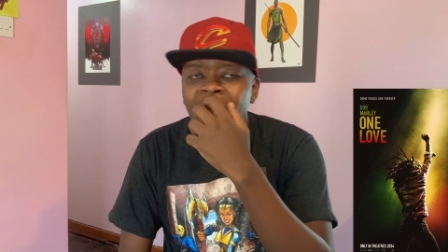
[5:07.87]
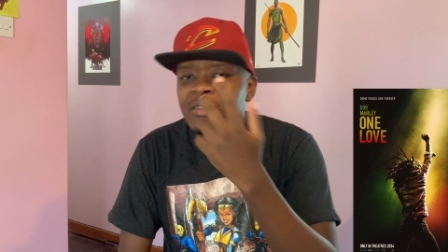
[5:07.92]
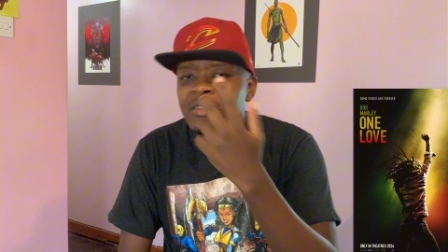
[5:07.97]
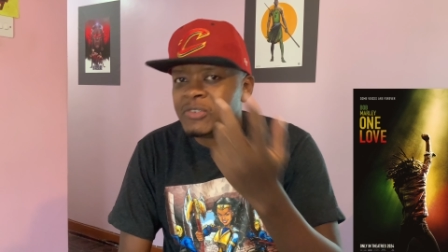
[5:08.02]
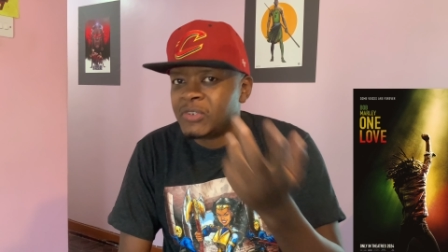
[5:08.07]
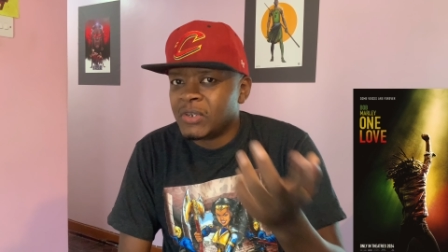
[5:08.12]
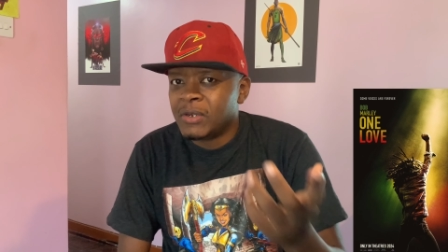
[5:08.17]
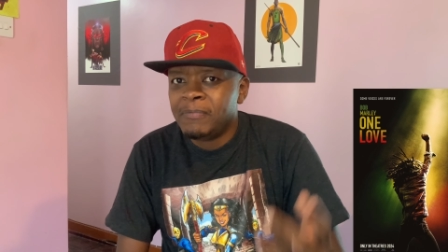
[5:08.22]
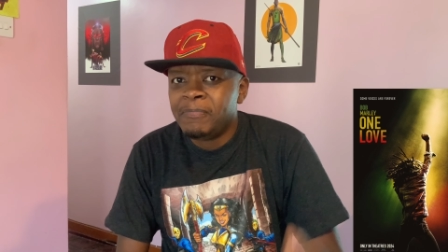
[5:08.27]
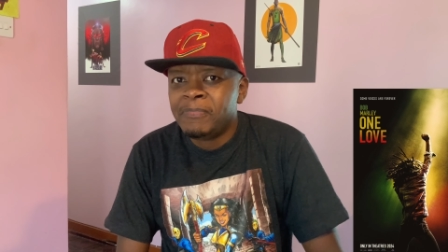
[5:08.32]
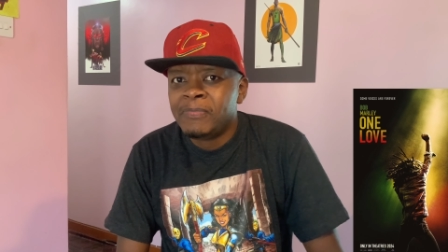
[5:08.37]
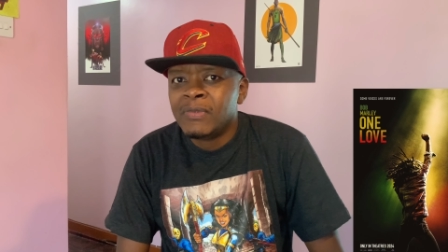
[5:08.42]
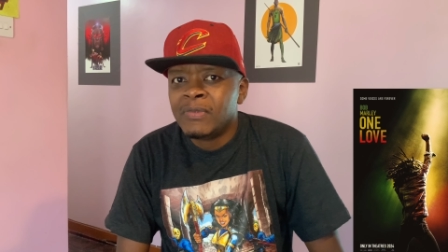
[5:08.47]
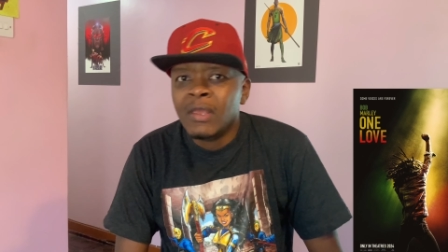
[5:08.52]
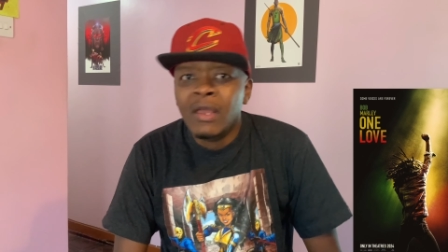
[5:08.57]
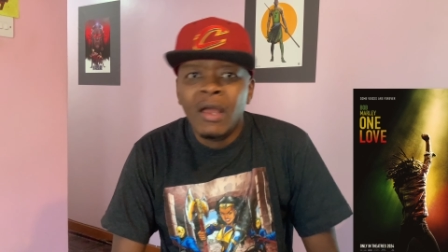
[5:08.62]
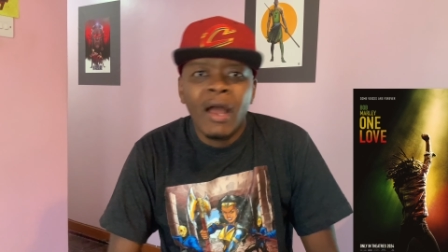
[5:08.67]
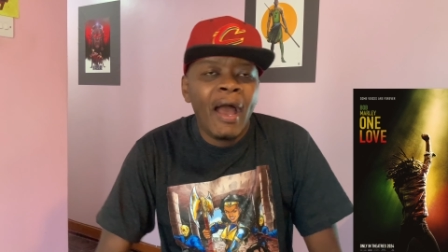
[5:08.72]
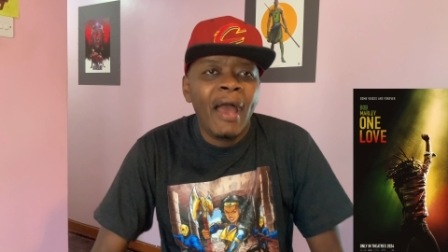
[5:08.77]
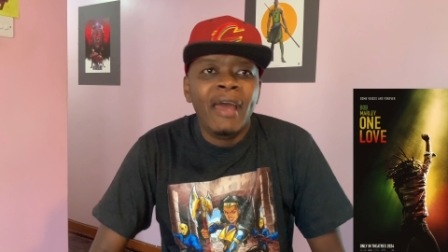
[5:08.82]
culture.
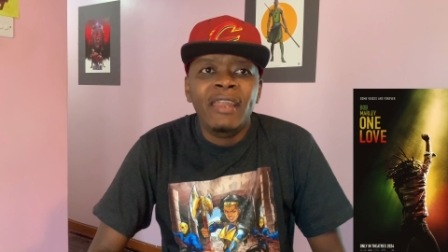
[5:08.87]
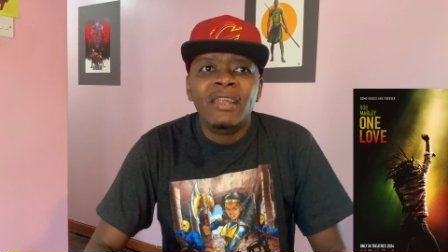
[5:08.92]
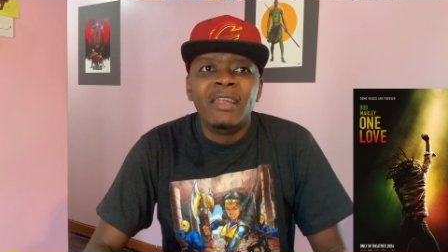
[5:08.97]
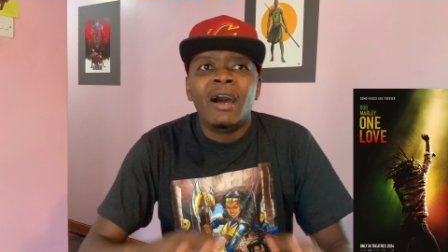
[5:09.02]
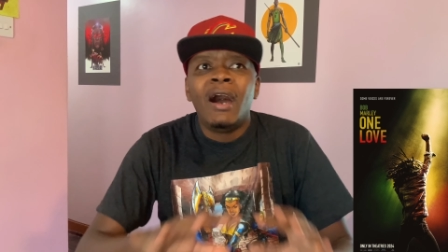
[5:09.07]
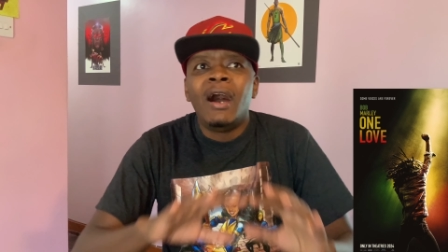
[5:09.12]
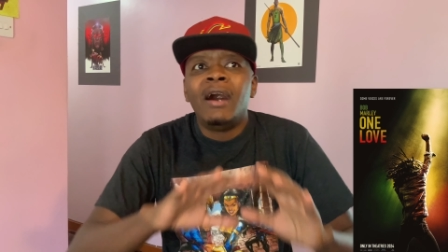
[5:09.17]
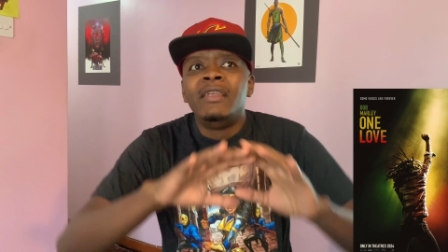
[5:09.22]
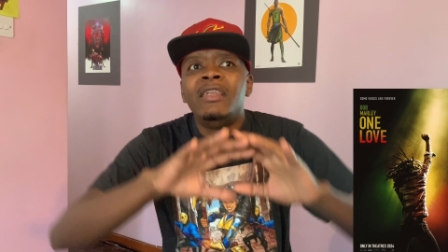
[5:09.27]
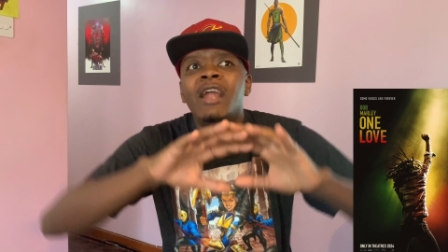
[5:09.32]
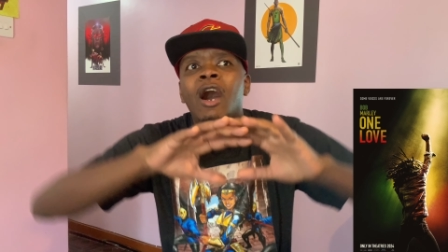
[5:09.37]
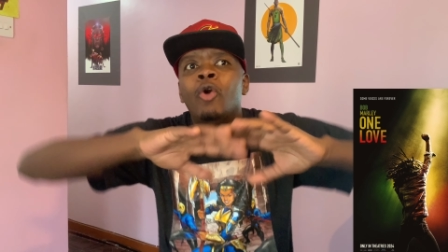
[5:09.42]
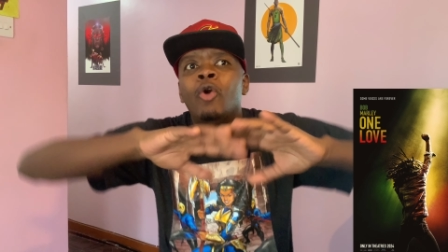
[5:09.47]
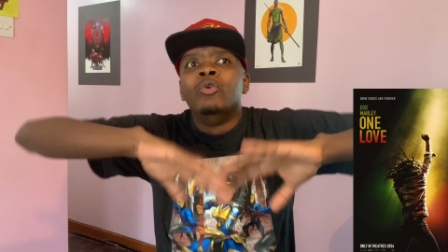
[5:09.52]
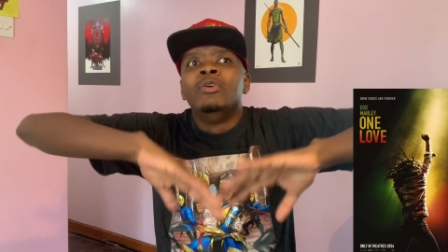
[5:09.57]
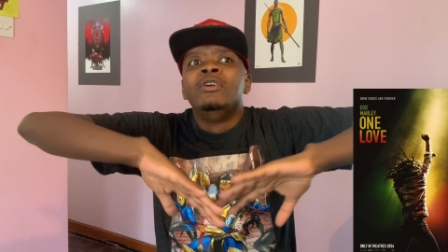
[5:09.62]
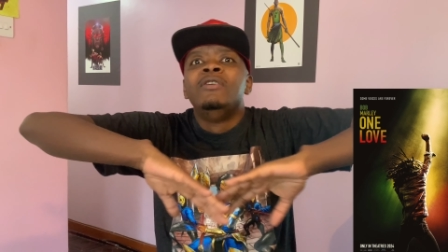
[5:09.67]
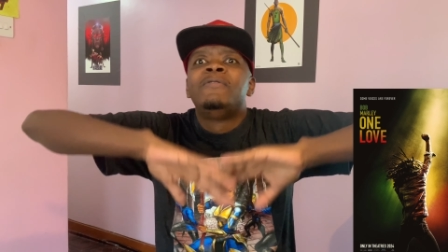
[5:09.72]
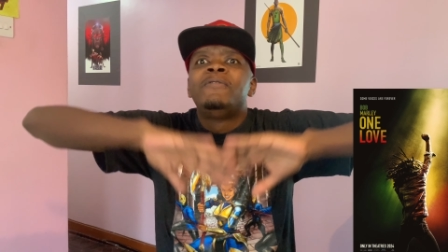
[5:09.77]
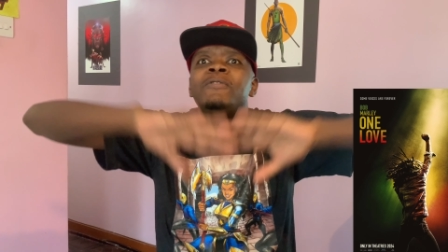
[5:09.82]
And
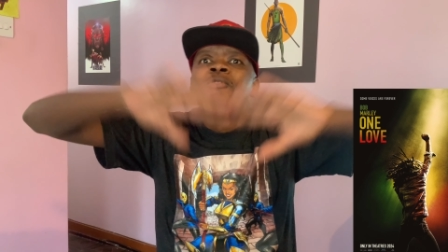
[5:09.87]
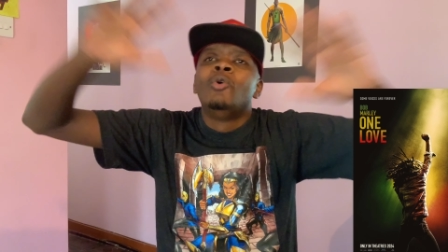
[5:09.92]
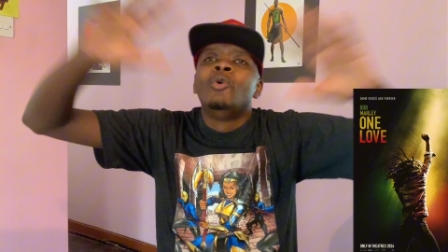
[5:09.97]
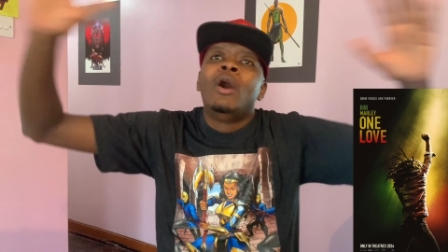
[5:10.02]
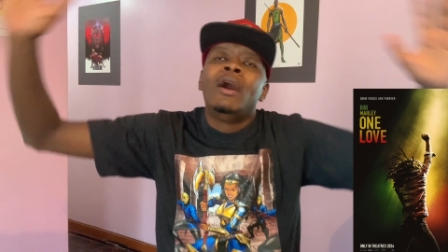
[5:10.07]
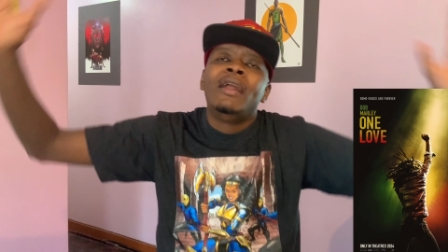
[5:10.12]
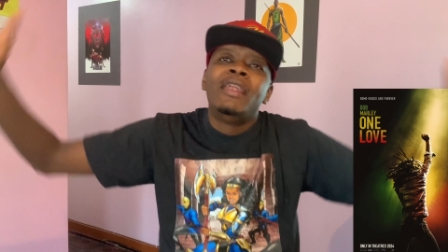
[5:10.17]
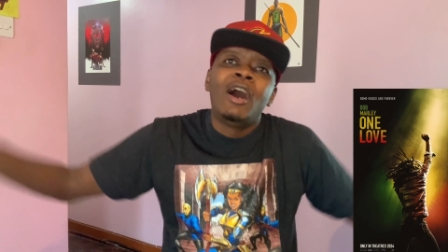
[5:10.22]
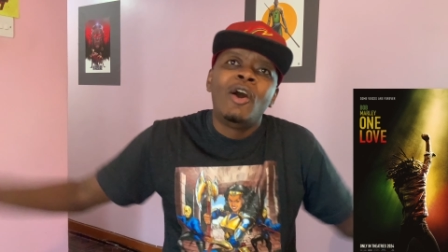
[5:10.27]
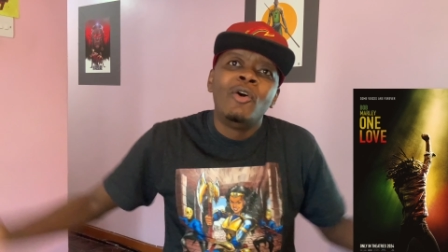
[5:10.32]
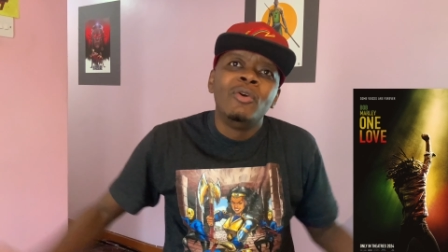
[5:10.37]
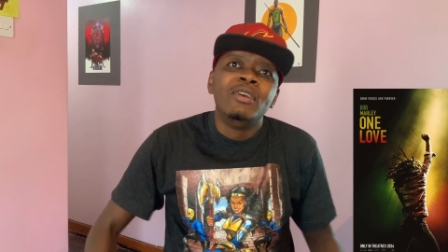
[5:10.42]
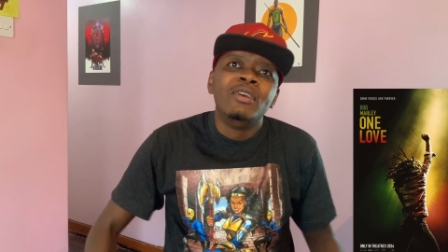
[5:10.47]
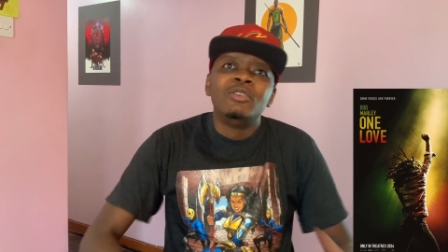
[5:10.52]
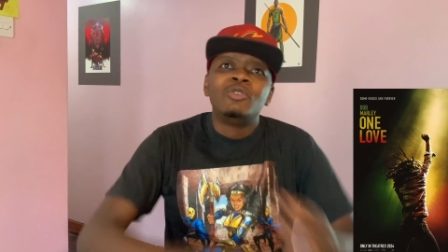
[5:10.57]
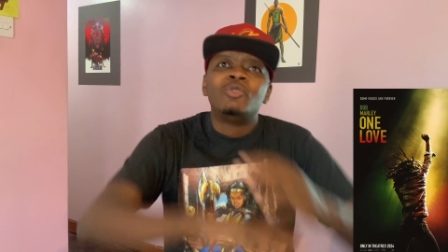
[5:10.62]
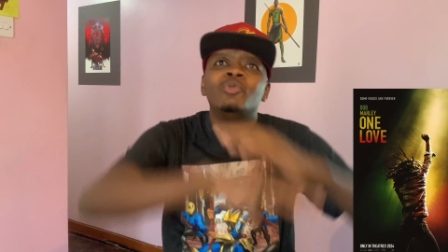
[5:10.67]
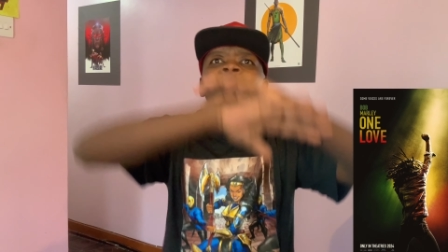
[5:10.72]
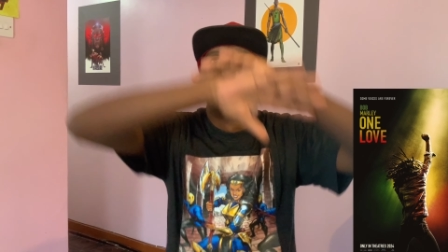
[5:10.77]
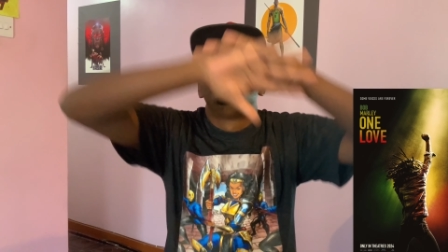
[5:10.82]
now, if you are now
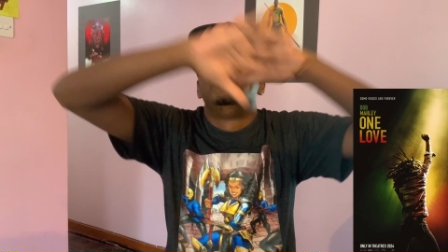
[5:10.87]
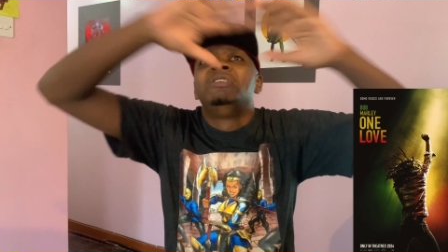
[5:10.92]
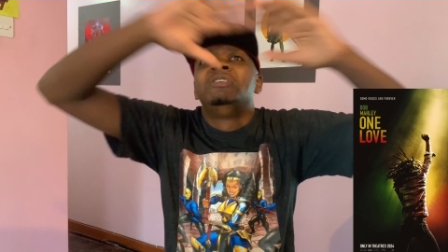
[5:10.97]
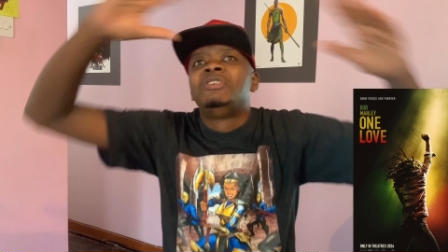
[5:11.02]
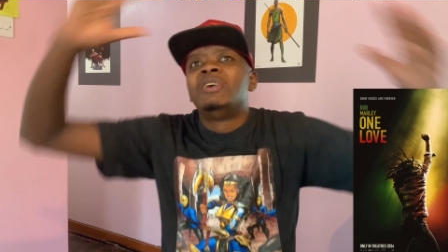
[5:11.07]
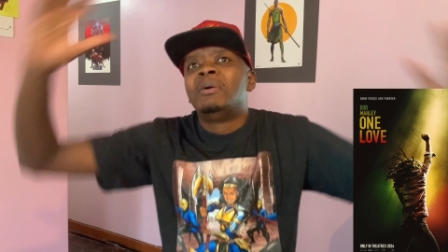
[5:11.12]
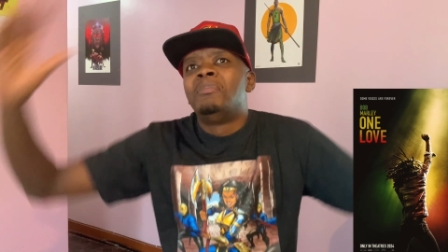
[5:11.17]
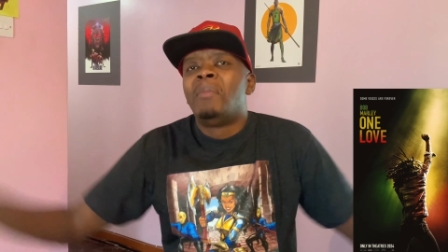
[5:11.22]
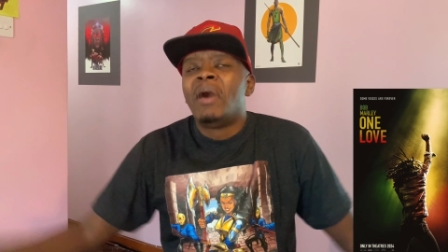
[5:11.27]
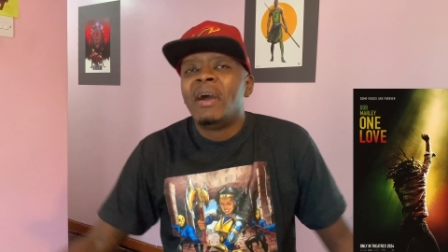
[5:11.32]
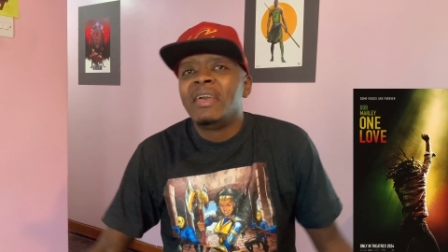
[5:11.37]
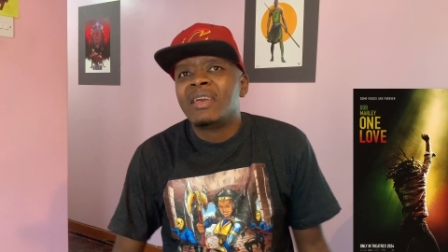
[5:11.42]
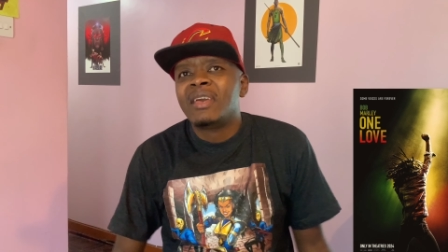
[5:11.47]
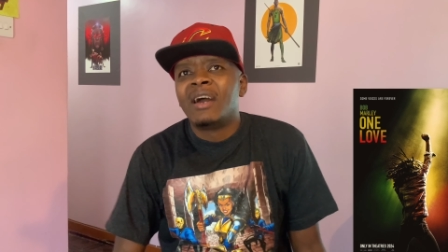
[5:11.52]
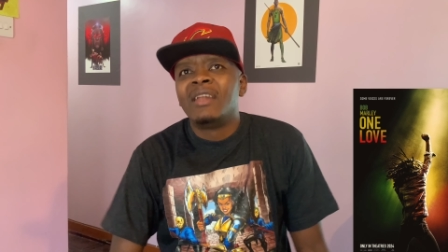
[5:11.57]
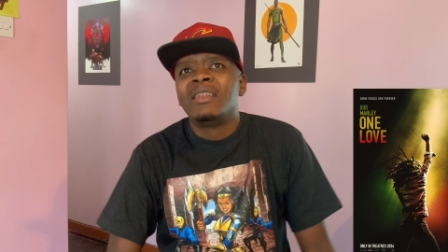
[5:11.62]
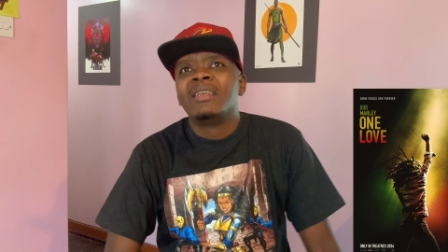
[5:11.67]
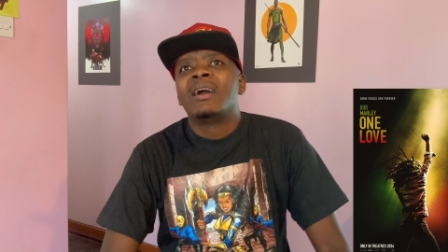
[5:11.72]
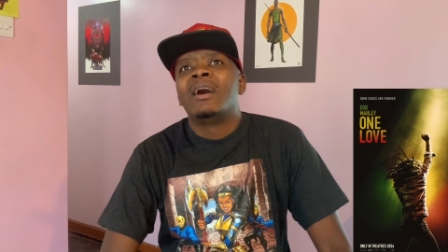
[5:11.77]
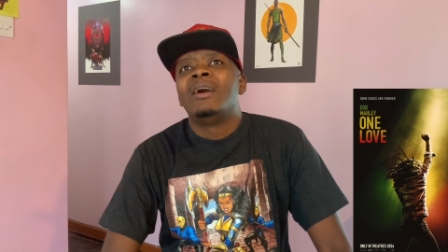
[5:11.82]
into the
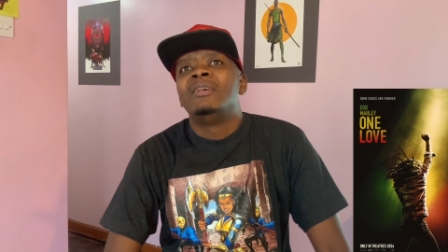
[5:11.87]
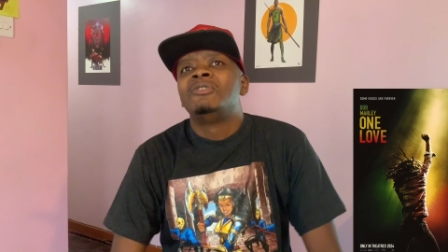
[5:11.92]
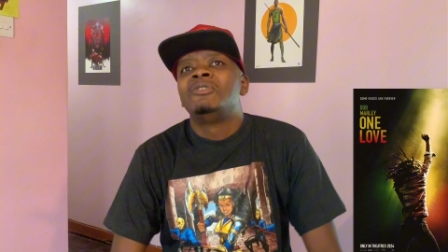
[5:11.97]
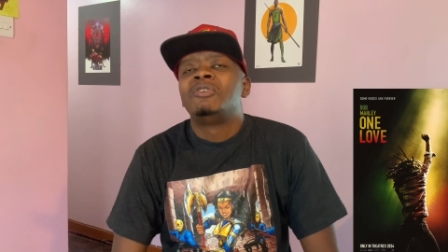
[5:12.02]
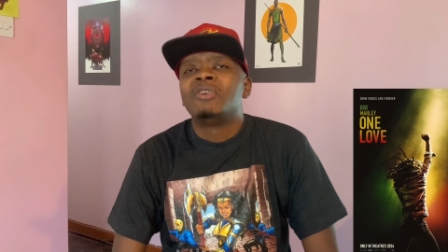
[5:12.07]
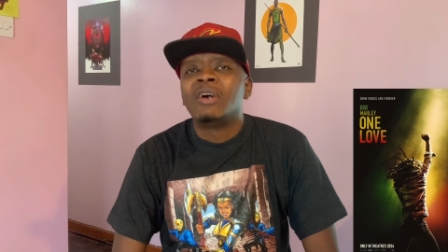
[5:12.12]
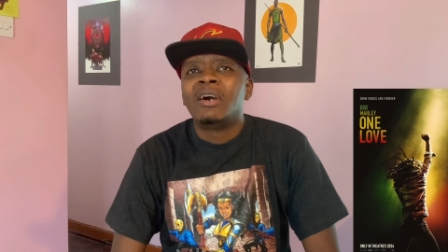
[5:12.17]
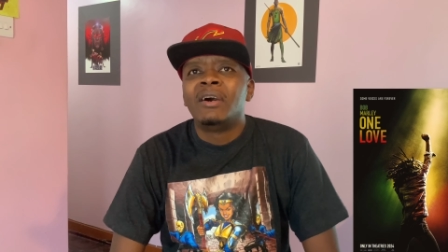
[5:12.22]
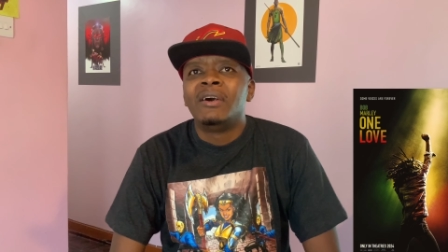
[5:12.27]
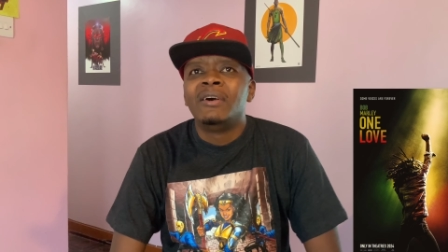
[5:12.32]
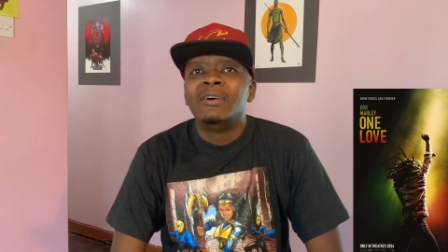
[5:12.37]
Jamaican culture,